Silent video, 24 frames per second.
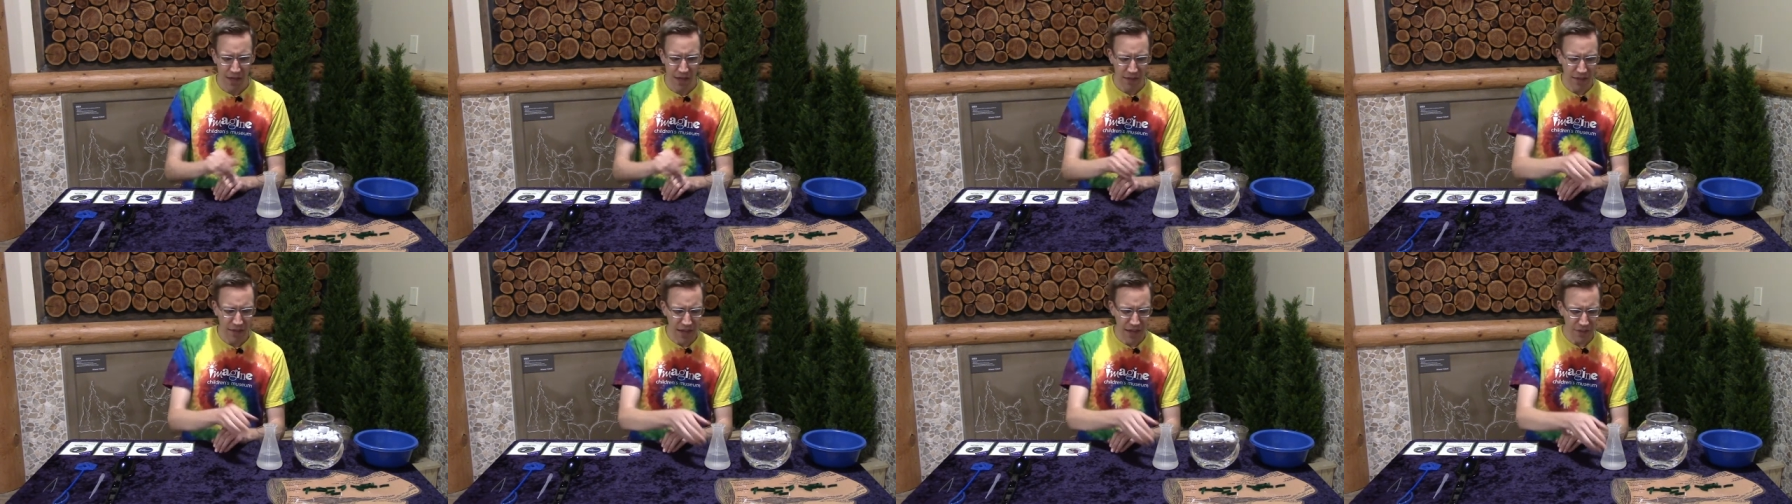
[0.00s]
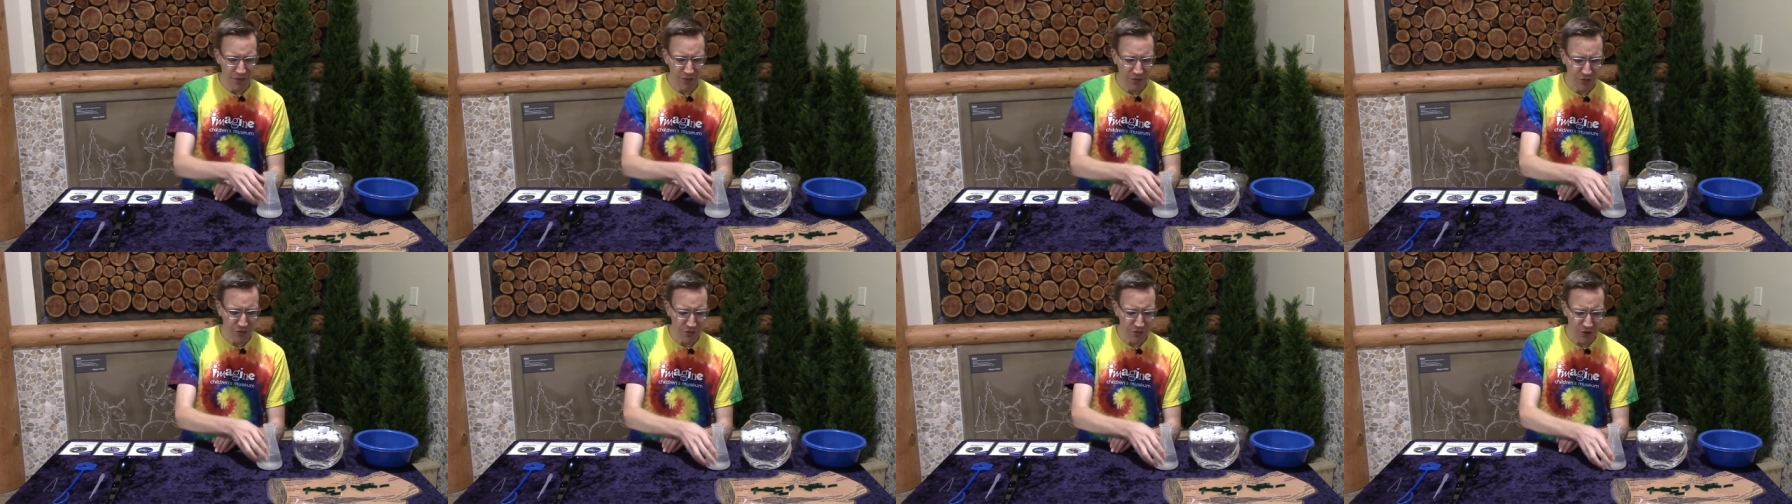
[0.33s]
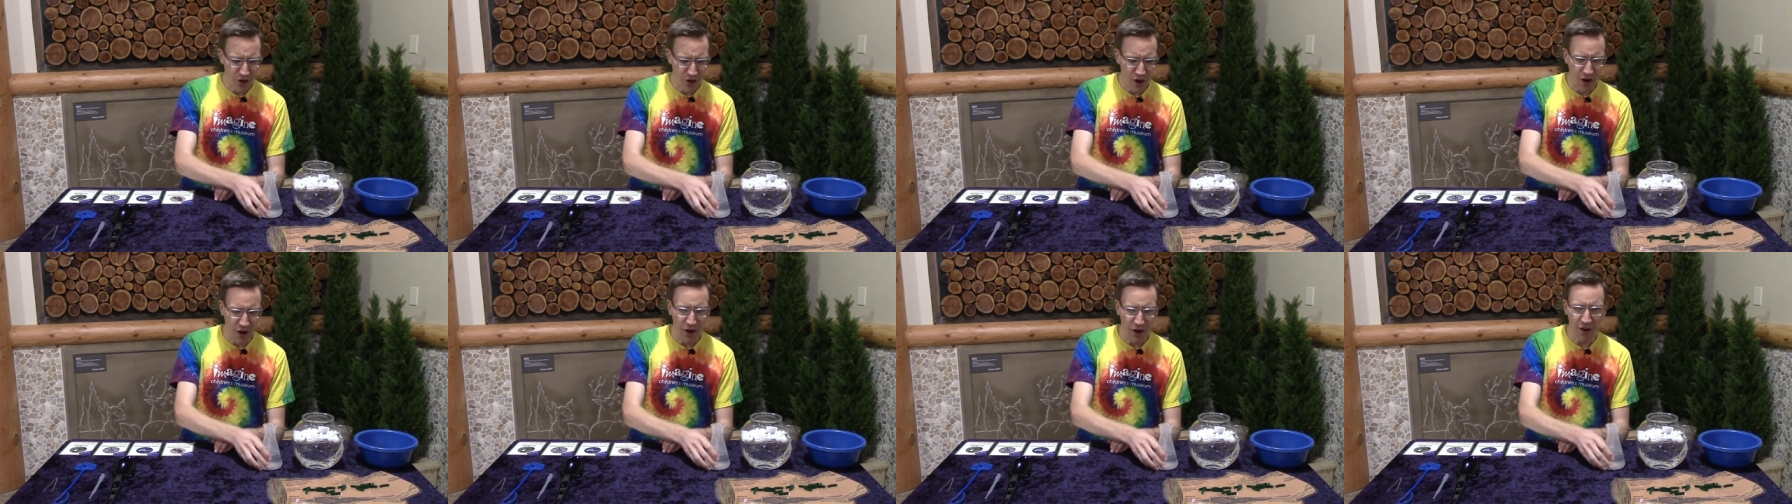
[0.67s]
Let's
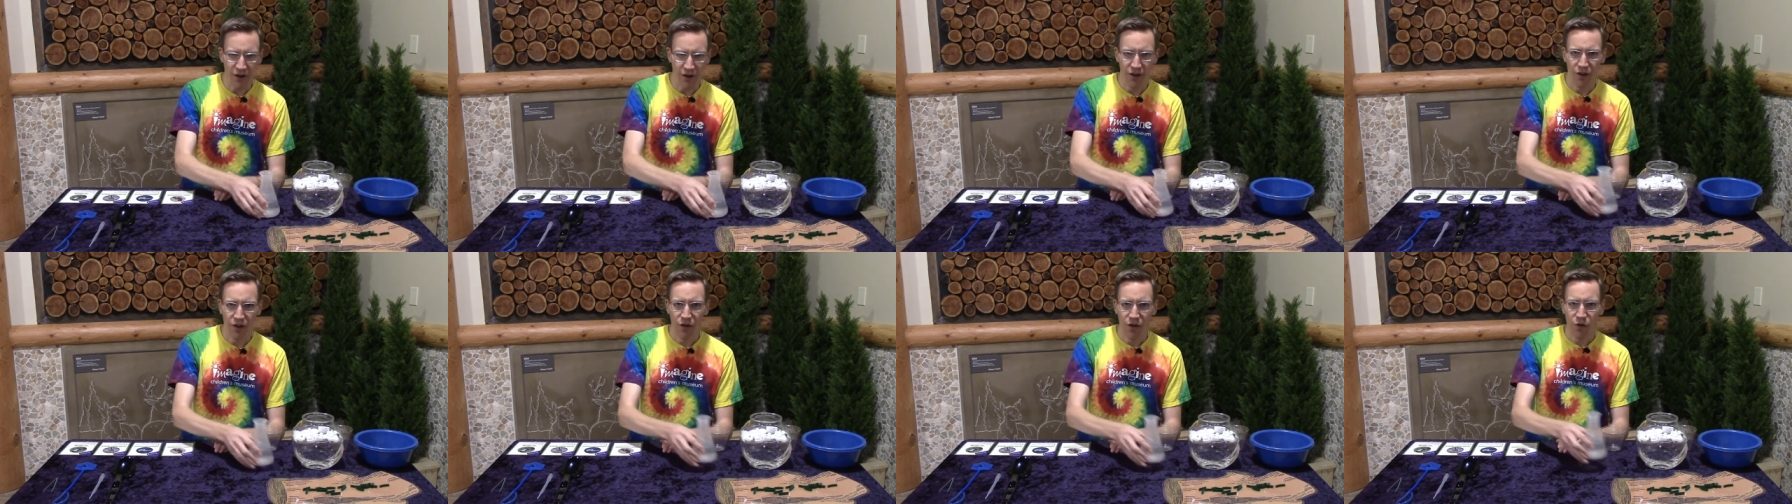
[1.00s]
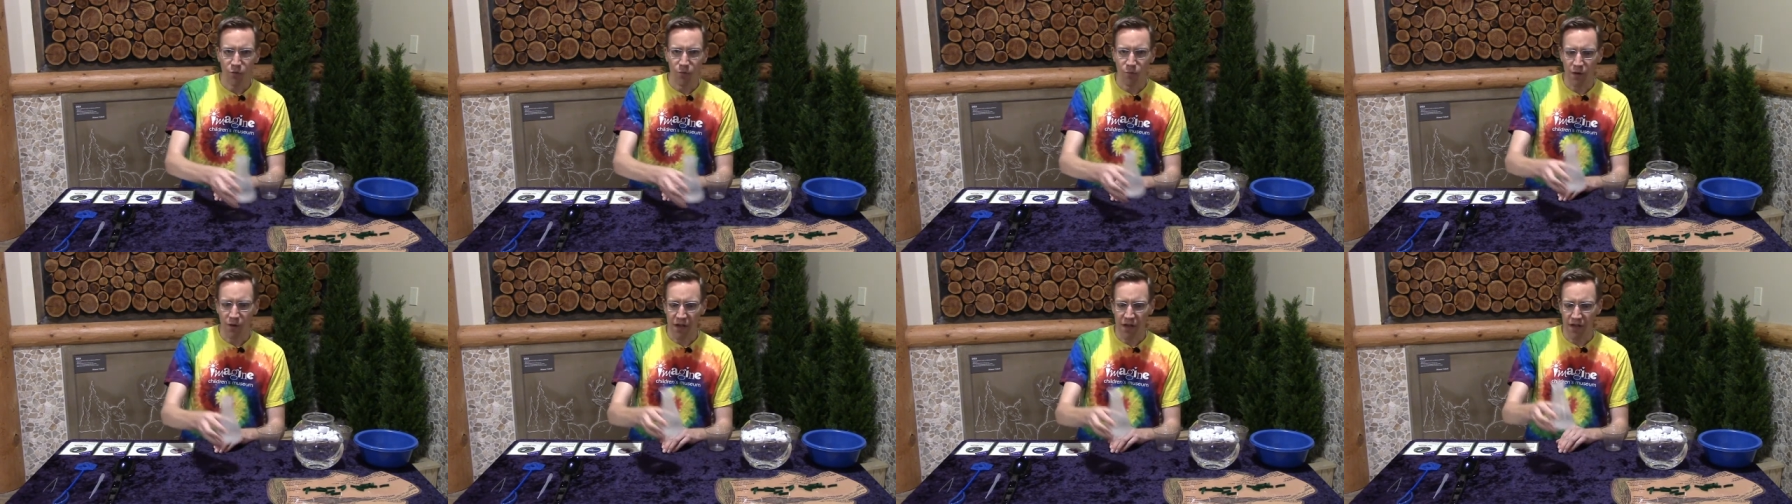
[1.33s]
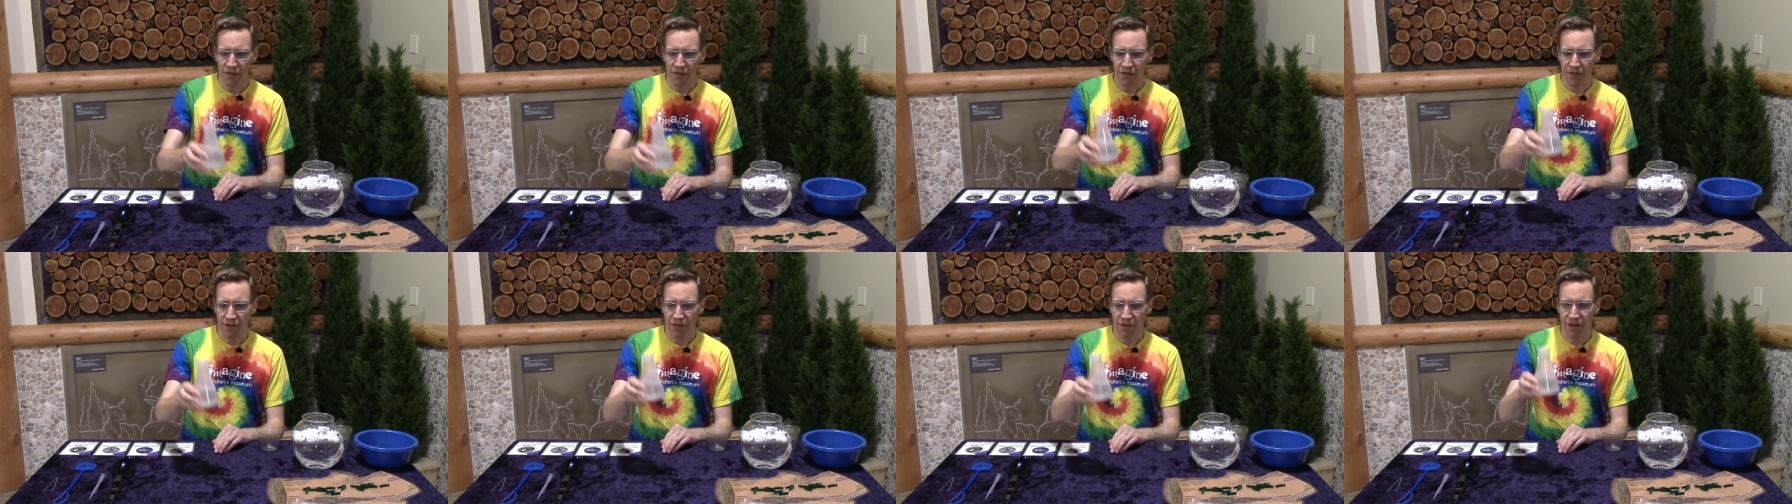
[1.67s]
start
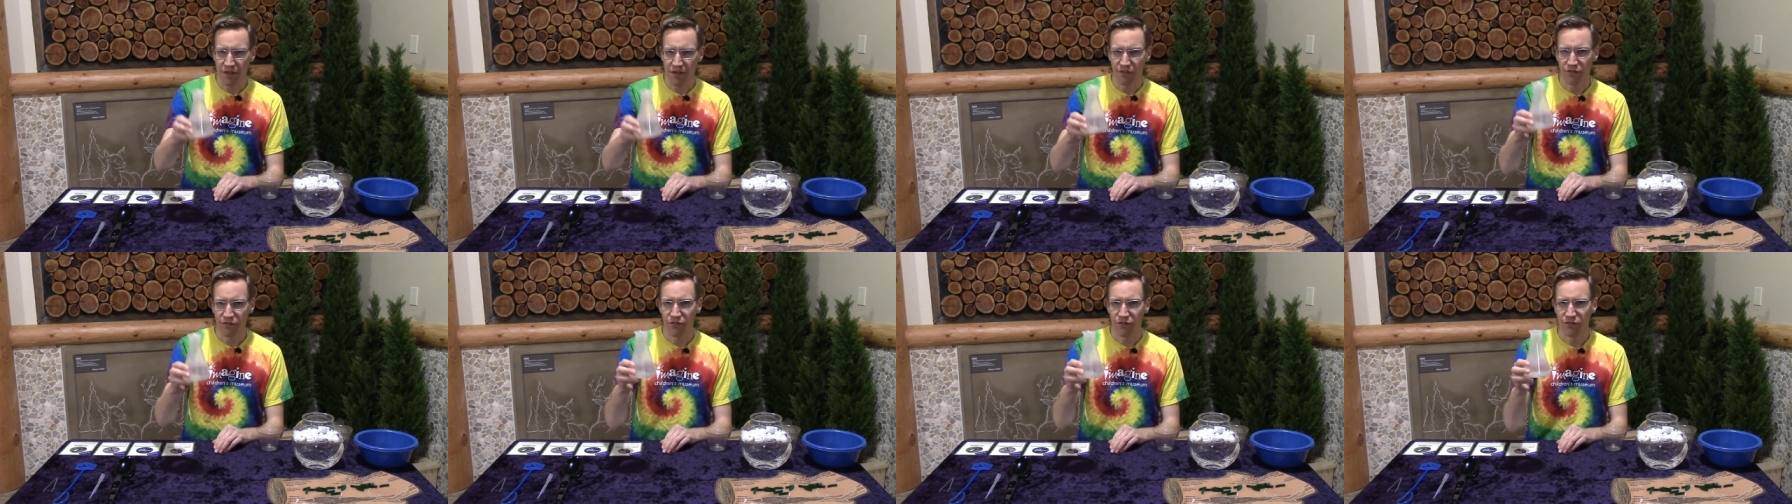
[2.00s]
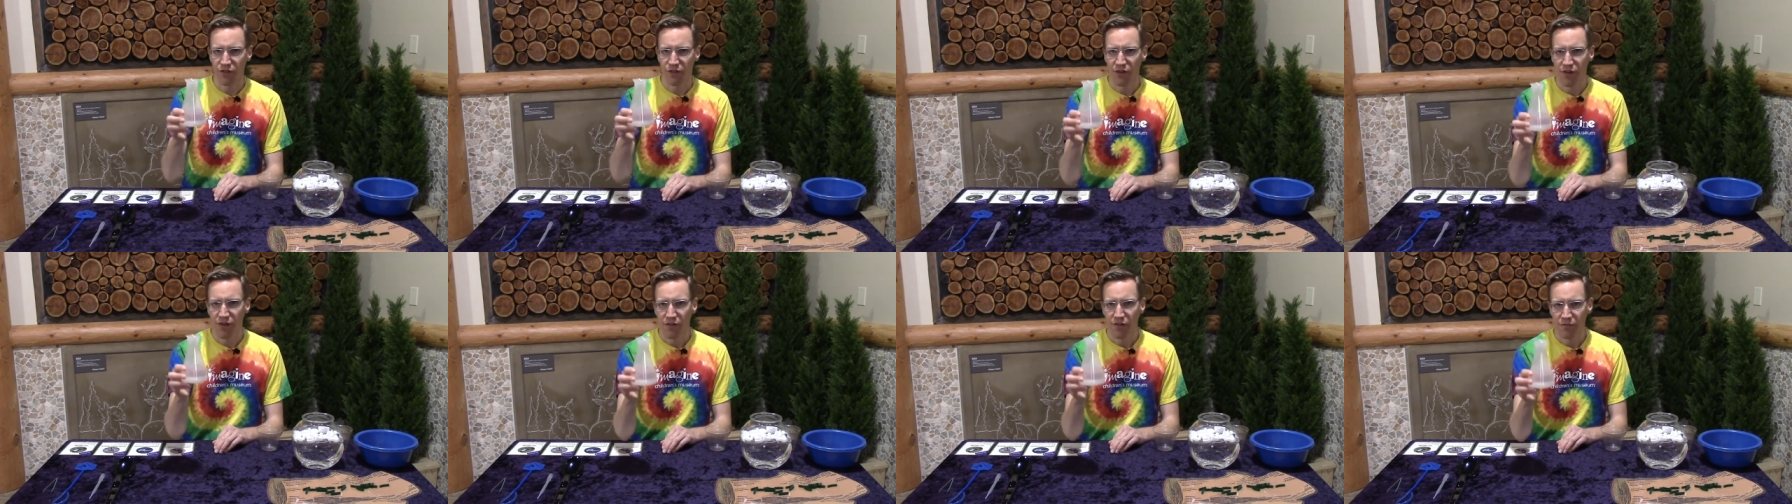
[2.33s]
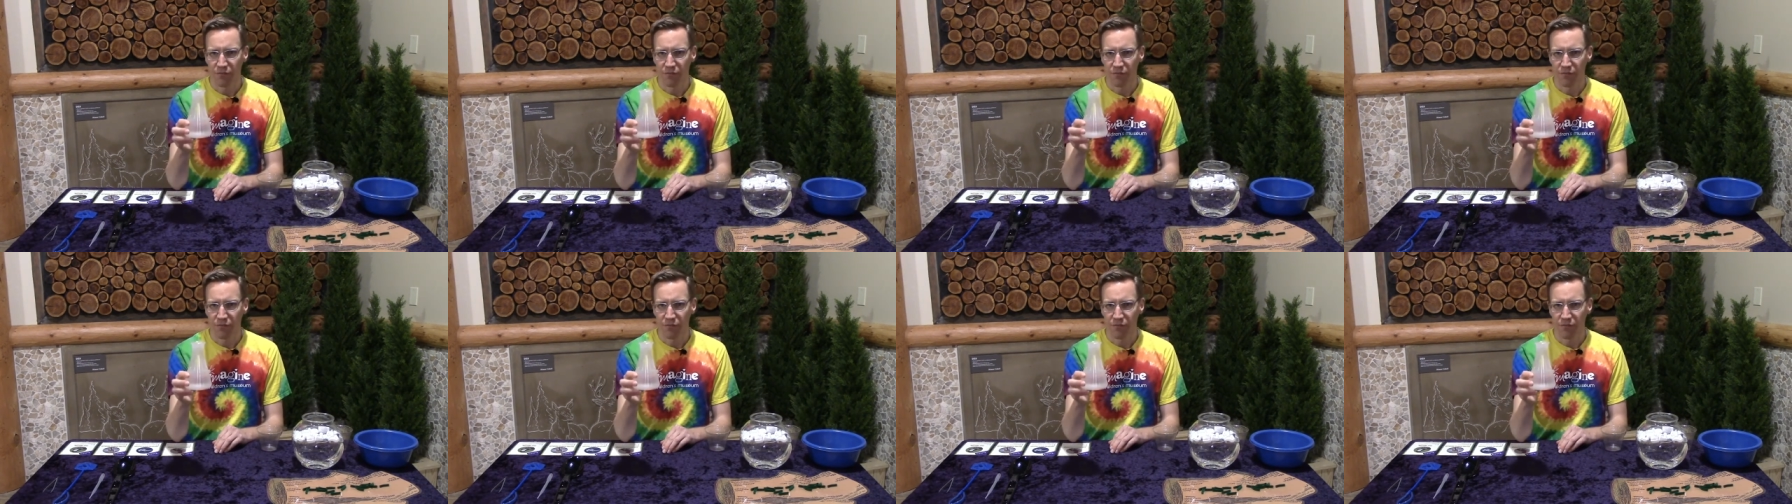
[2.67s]
with this